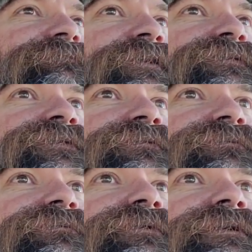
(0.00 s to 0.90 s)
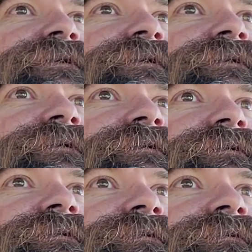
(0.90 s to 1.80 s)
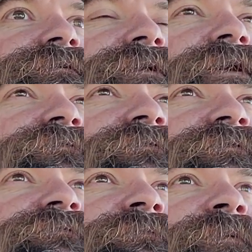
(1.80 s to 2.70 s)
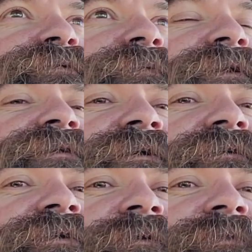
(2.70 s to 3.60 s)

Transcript: and so I don't really remember spending a ton of time